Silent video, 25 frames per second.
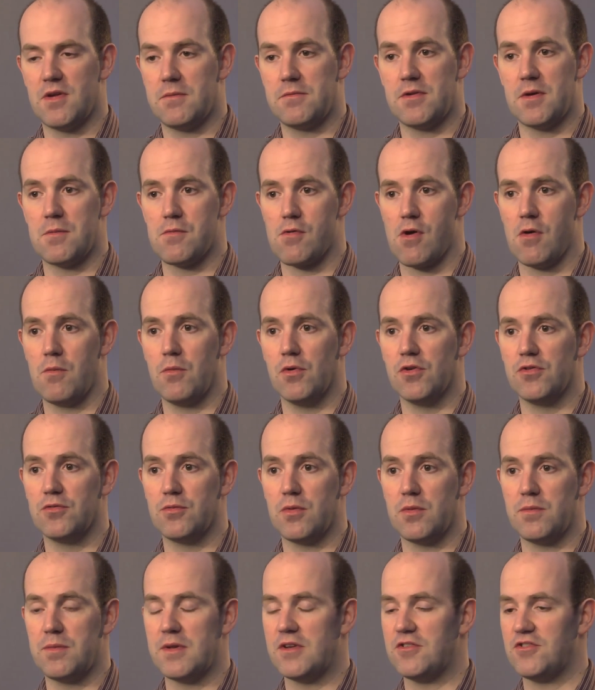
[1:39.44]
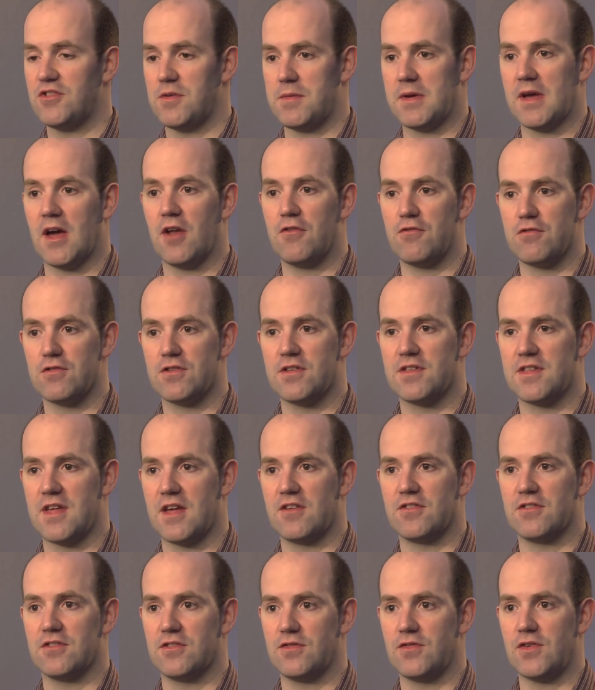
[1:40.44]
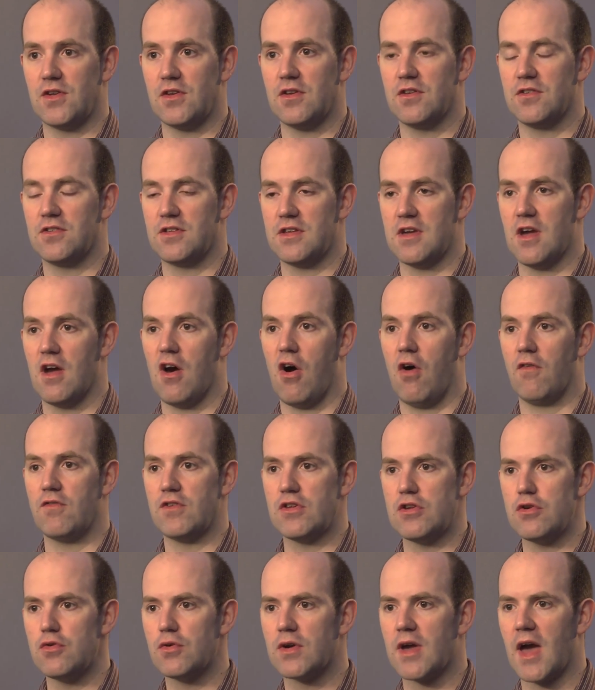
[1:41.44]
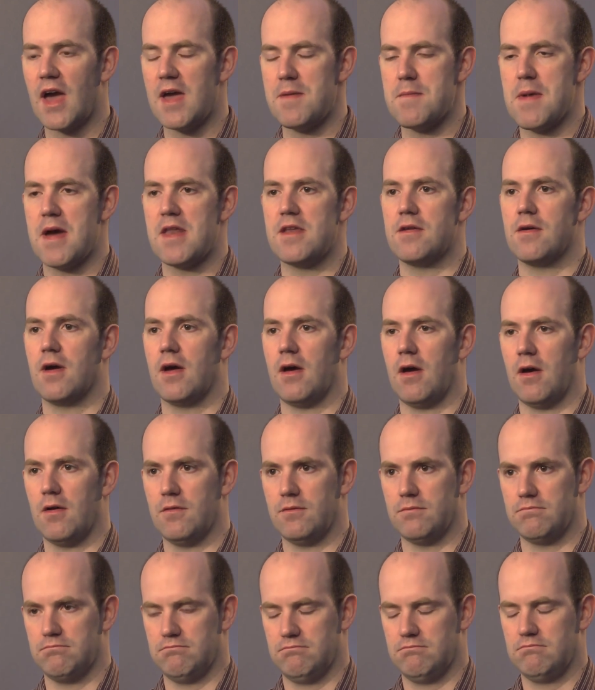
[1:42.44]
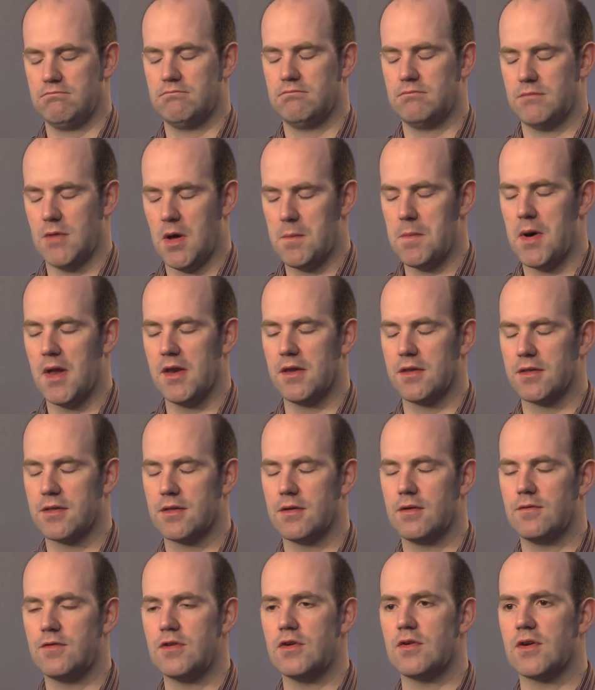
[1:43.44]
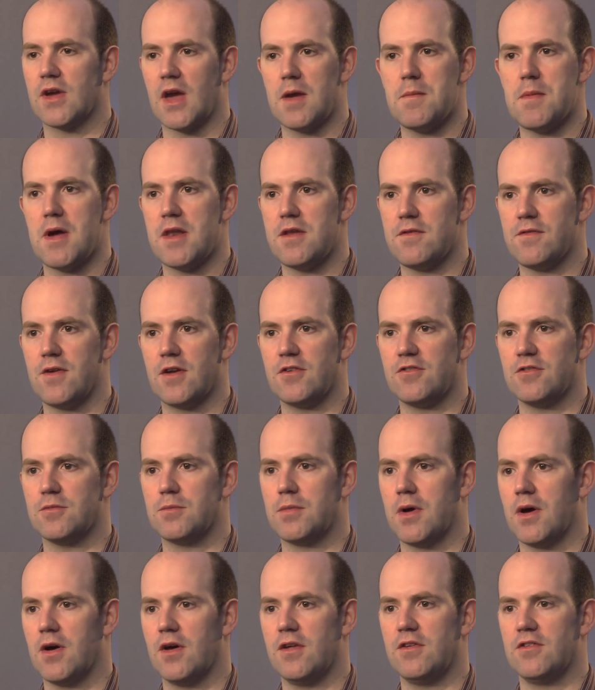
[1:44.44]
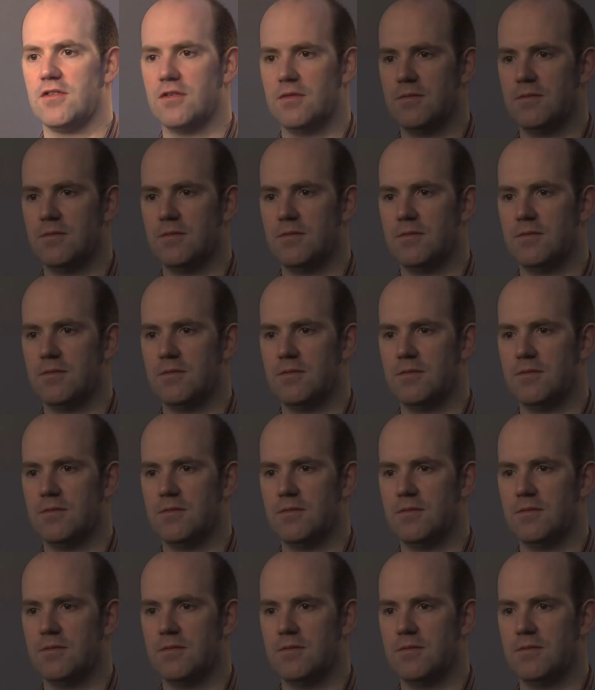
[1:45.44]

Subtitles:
onwards, we've been shipping hundreds of thousands of units a year of a month of UK manufactured Pis.